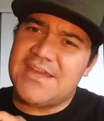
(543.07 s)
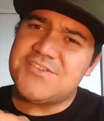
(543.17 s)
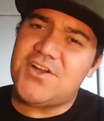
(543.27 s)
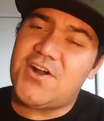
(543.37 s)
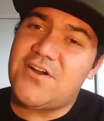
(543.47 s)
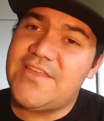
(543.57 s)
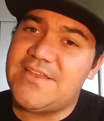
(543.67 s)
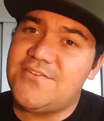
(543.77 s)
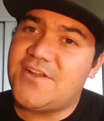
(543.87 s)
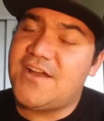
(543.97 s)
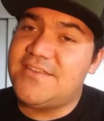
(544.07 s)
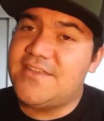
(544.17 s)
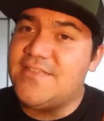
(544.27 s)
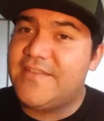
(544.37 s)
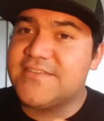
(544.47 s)
catch all that new
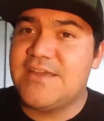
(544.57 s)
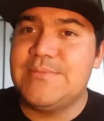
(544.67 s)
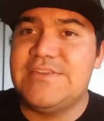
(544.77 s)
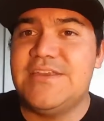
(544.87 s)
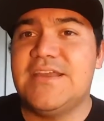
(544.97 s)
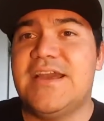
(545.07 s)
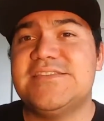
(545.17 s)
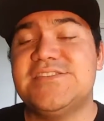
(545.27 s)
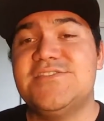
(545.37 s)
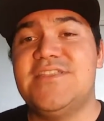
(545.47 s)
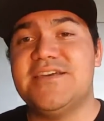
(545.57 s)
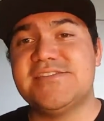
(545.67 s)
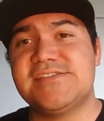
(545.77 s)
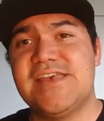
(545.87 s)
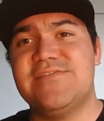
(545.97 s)
content that's coming to you guys in
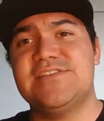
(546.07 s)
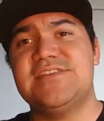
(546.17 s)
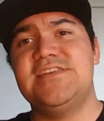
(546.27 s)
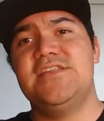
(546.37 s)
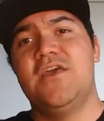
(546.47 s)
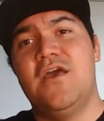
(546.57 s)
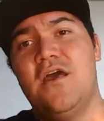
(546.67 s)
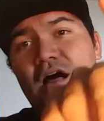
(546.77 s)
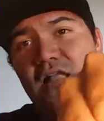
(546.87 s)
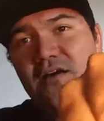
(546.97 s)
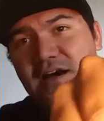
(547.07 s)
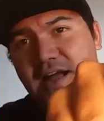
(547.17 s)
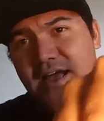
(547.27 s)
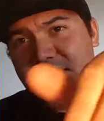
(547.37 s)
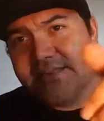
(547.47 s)
2017. Aloha,
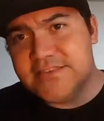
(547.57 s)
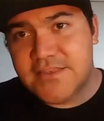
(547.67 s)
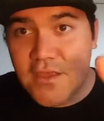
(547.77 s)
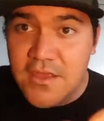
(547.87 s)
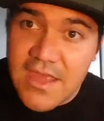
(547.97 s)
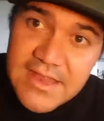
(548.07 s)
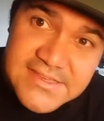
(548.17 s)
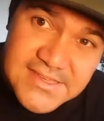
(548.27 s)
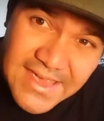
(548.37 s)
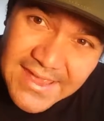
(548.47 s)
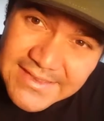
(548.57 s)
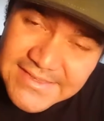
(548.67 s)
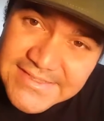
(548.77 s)
guys, and as Haley